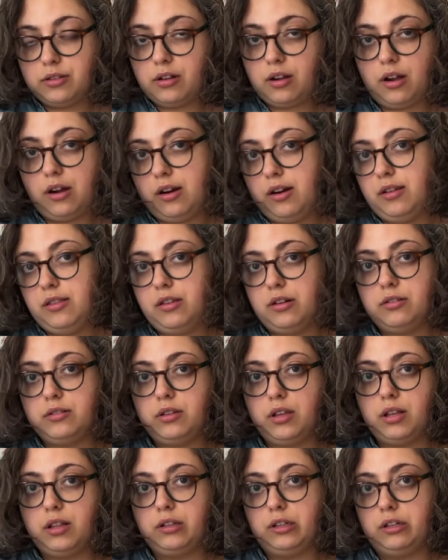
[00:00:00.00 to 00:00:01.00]
card. There's
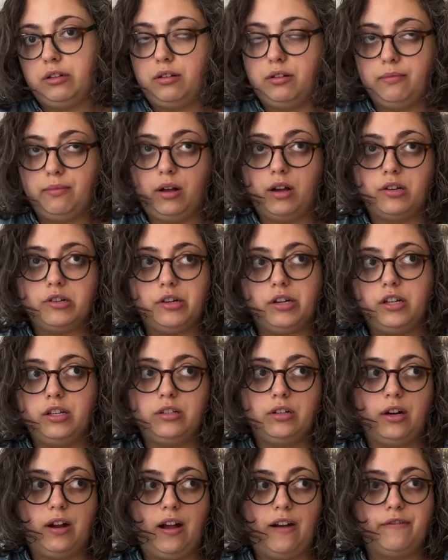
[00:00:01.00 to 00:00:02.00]
like little mantras
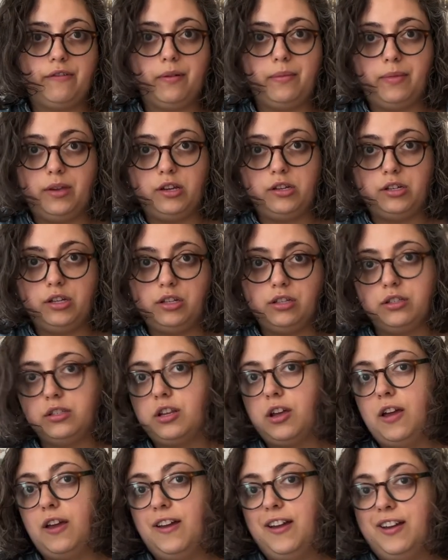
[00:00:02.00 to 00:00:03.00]
or affirmations
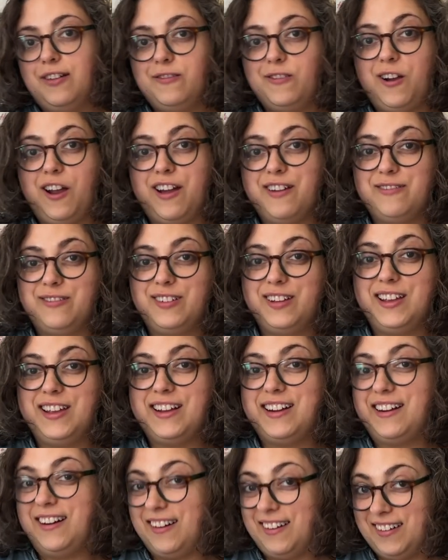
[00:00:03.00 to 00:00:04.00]
for every
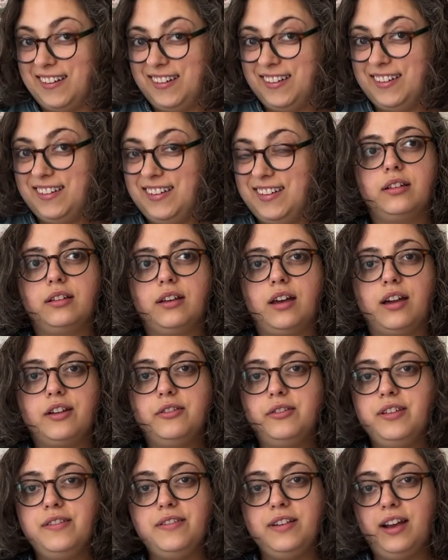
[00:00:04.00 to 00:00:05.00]
card. I don't
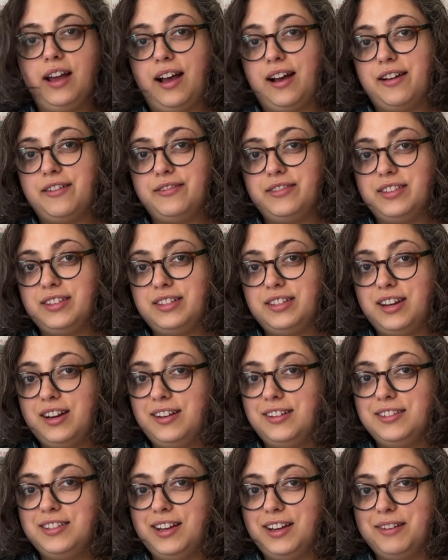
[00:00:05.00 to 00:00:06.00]
even have this
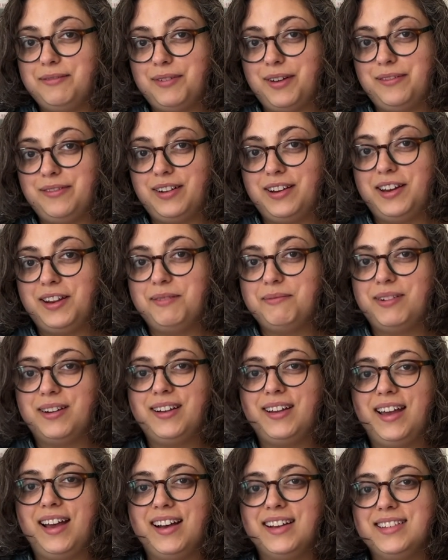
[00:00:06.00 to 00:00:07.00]
tarot deck. My friend Anne Marie
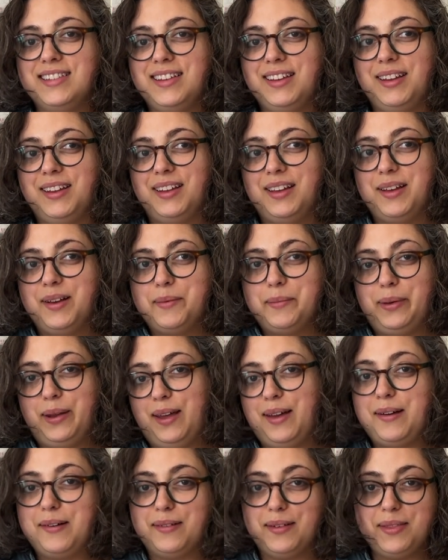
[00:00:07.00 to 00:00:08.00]
has it, but I
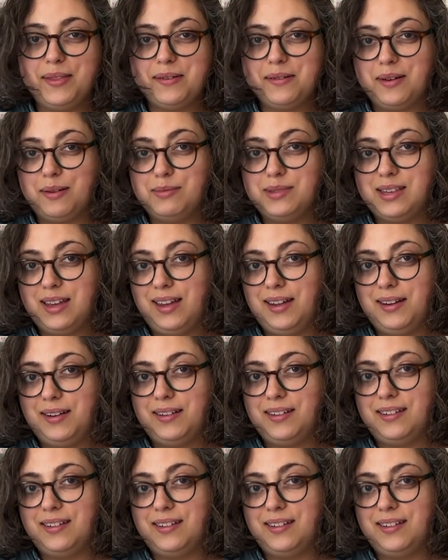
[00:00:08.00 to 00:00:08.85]
go on the website.